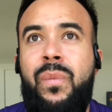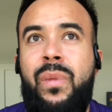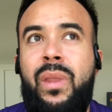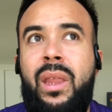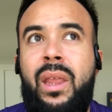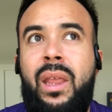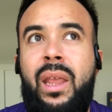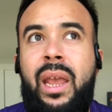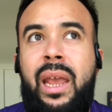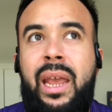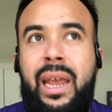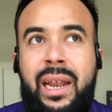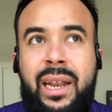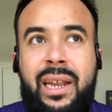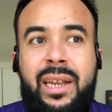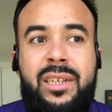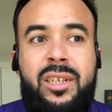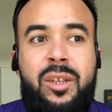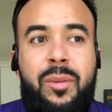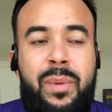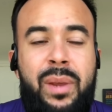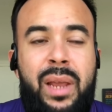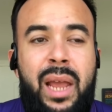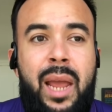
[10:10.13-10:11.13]
he needs
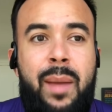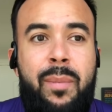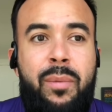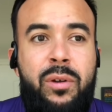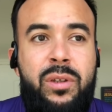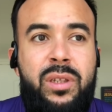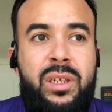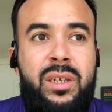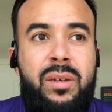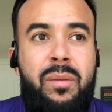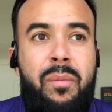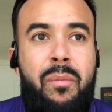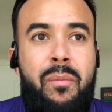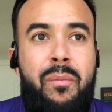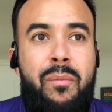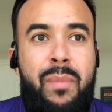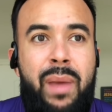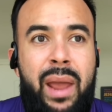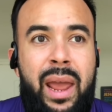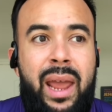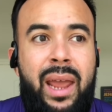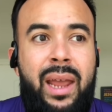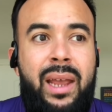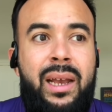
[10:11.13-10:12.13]
to be able to
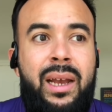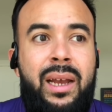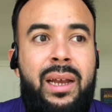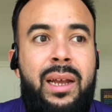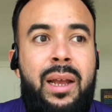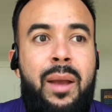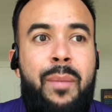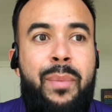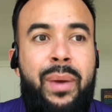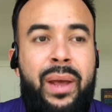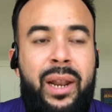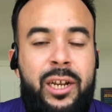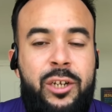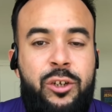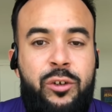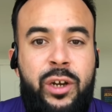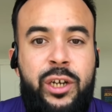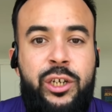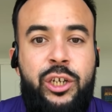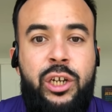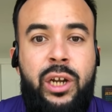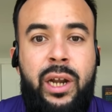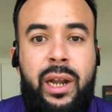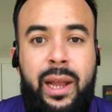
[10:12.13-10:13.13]
make
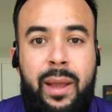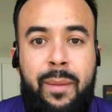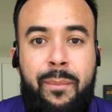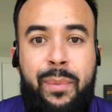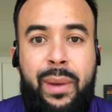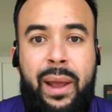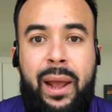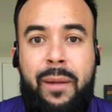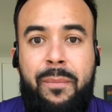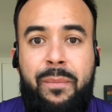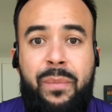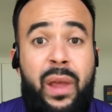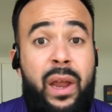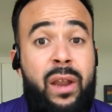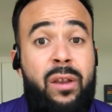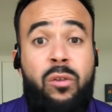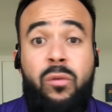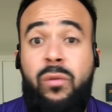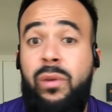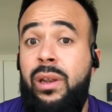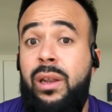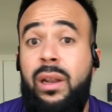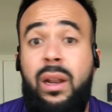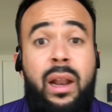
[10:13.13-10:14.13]
penetration and impact. That's the
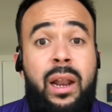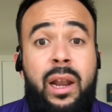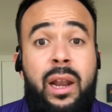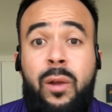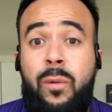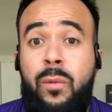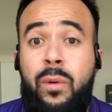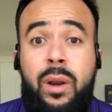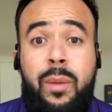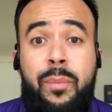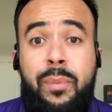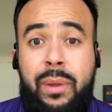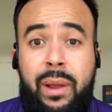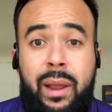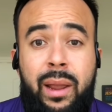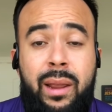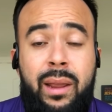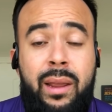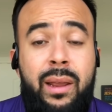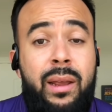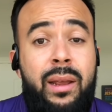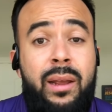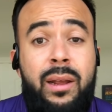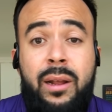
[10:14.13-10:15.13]
reason they didn't want to
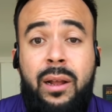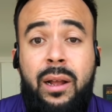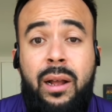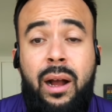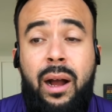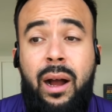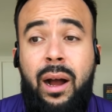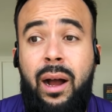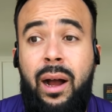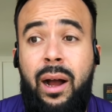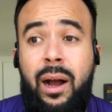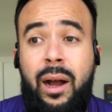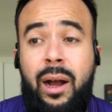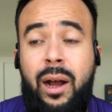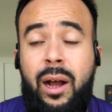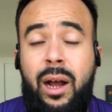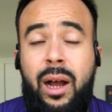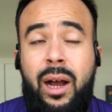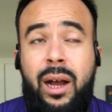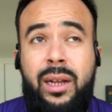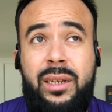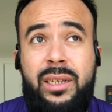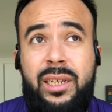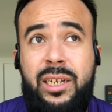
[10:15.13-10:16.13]
play
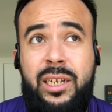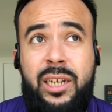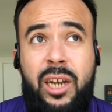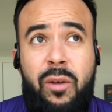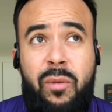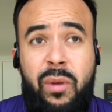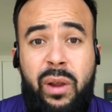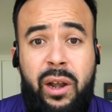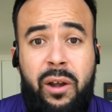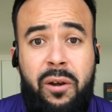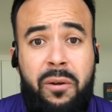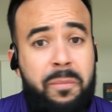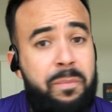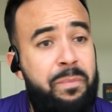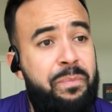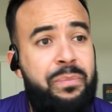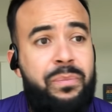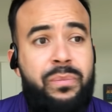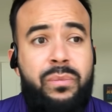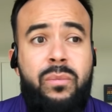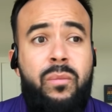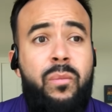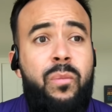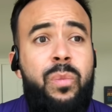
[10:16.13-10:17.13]
DJ Reader.
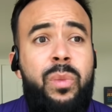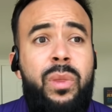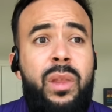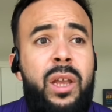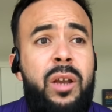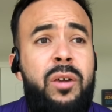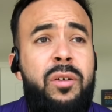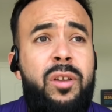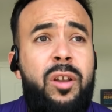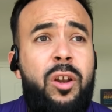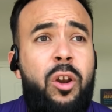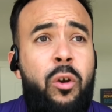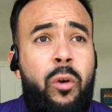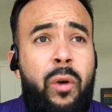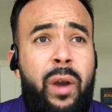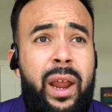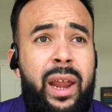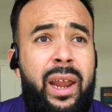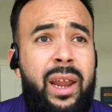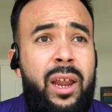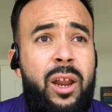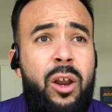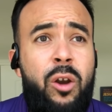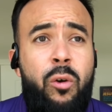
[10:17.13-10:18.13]
It was a
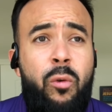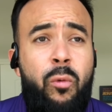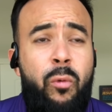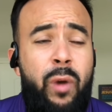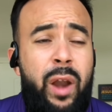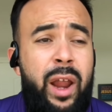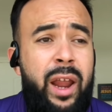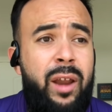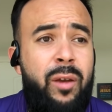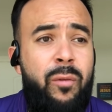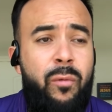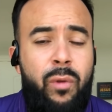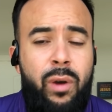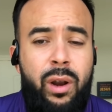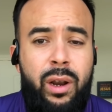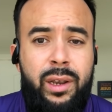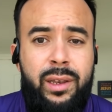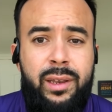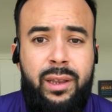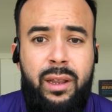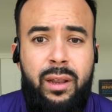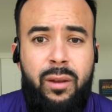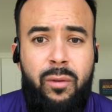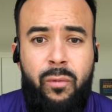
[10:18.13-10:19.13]
great
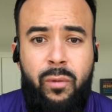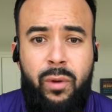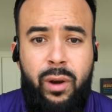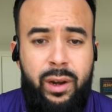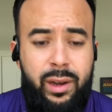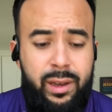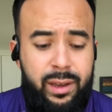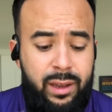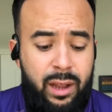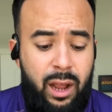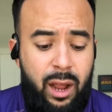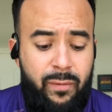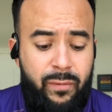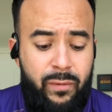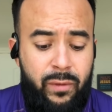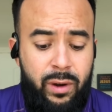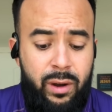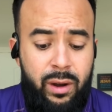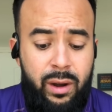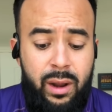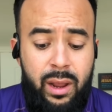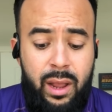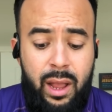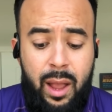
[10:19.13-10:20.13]
run stuffer,
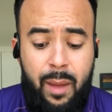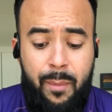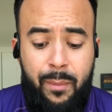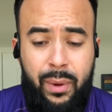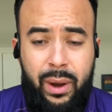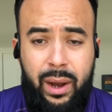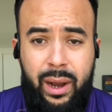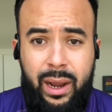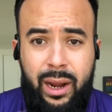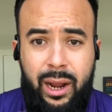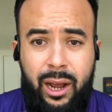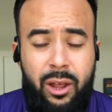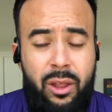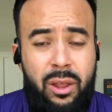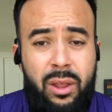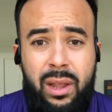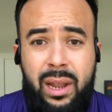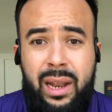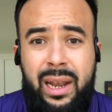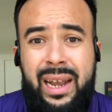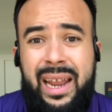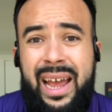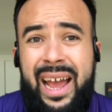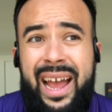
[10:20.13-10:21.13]
but other
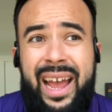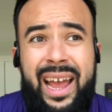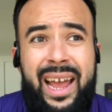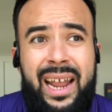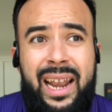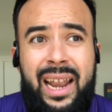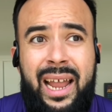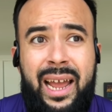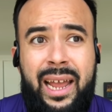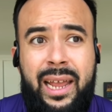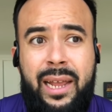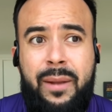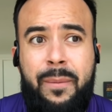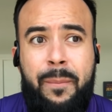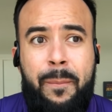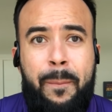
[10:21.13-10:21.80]
than that, like